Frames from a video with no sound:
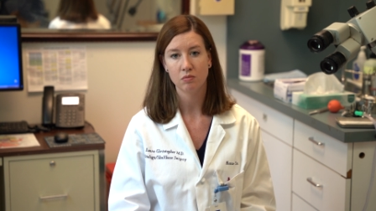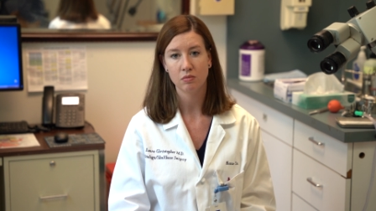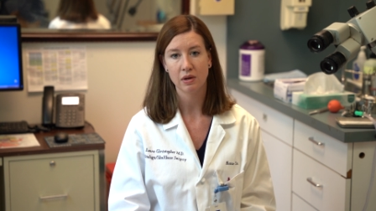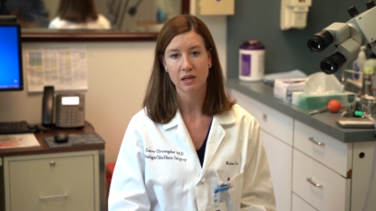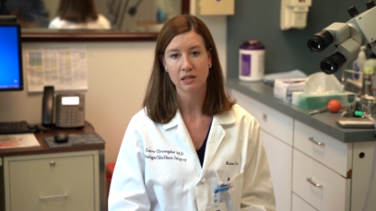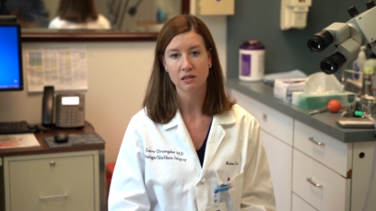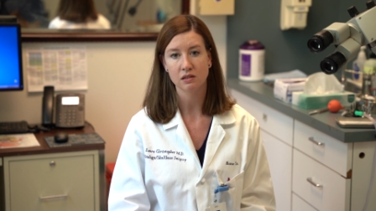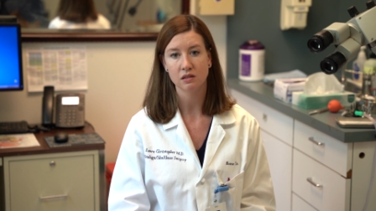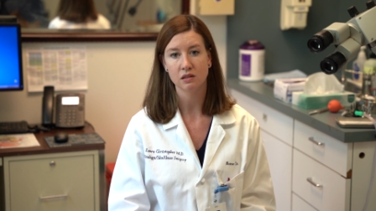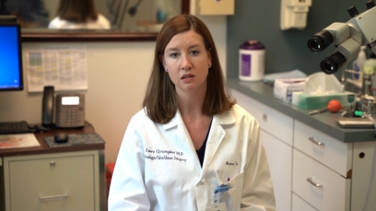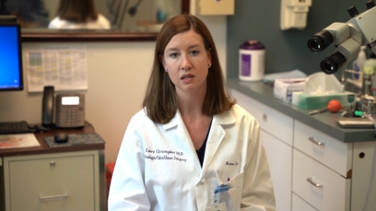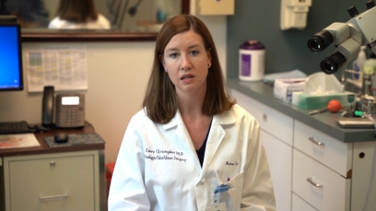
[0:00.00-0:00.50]

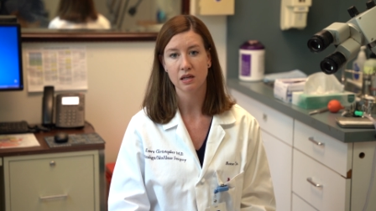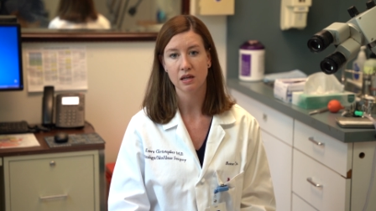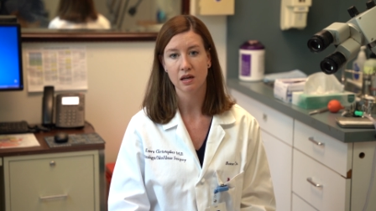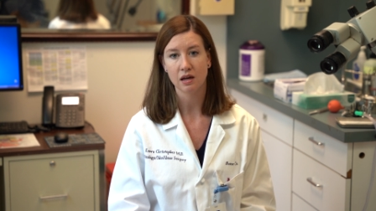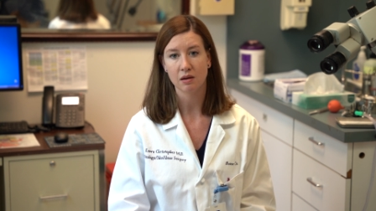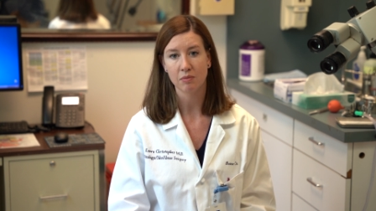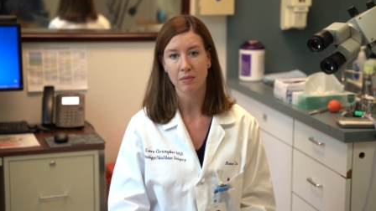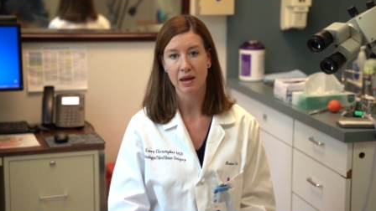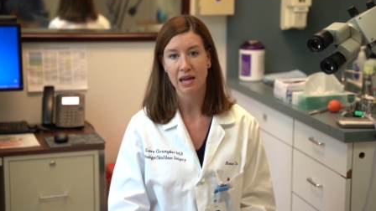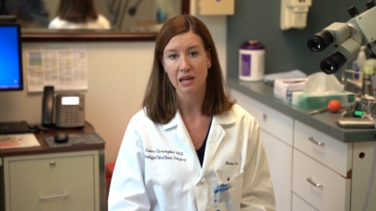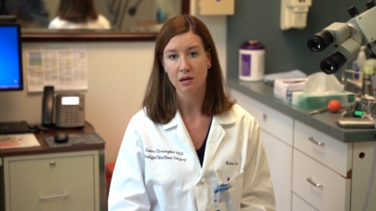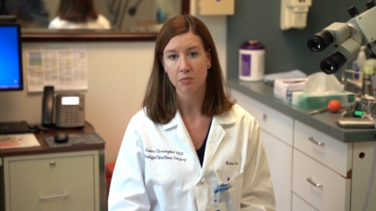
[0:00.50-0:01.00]
basically
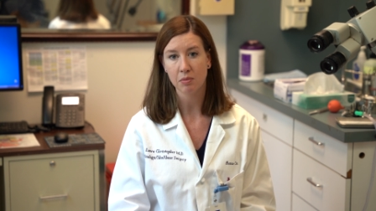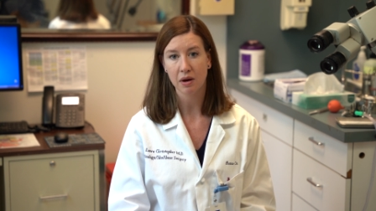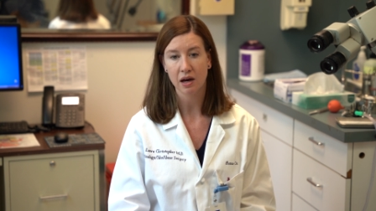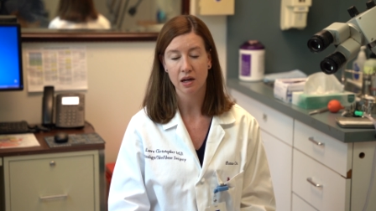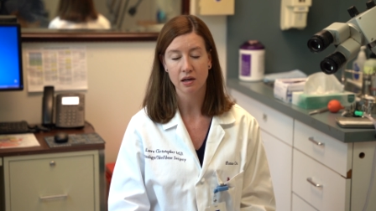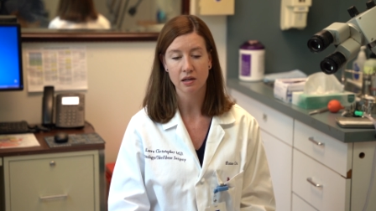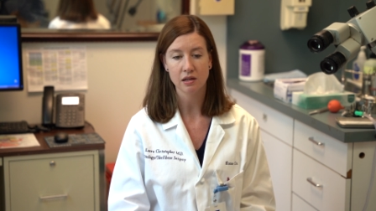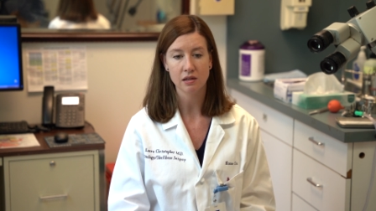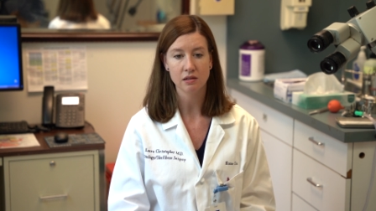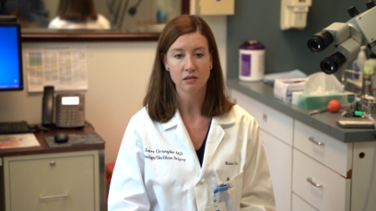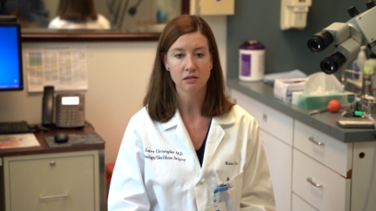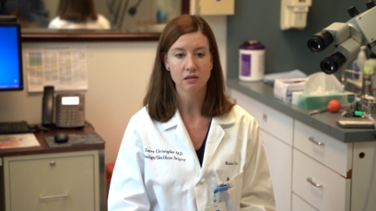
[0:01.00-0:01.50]
um,
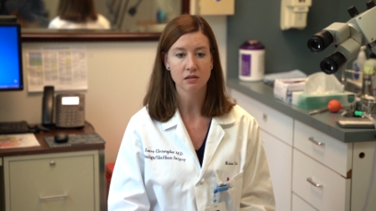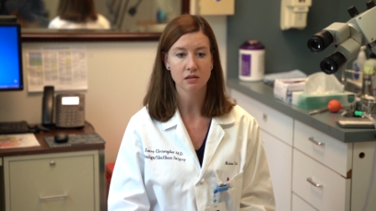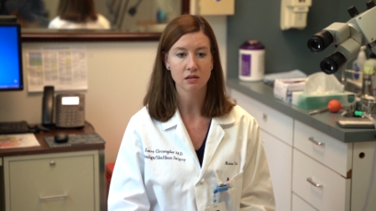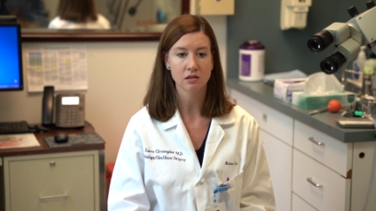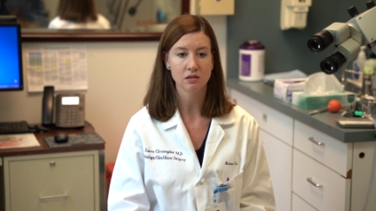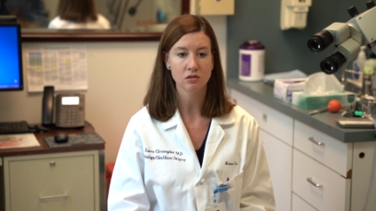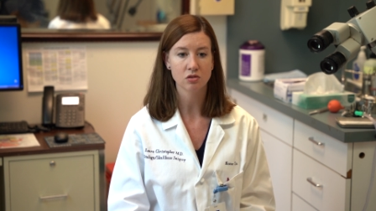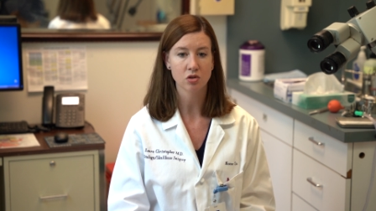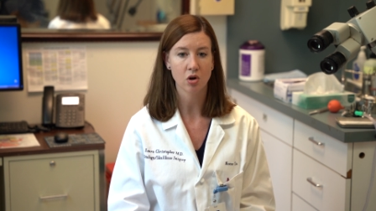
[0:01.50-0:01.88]
antibodies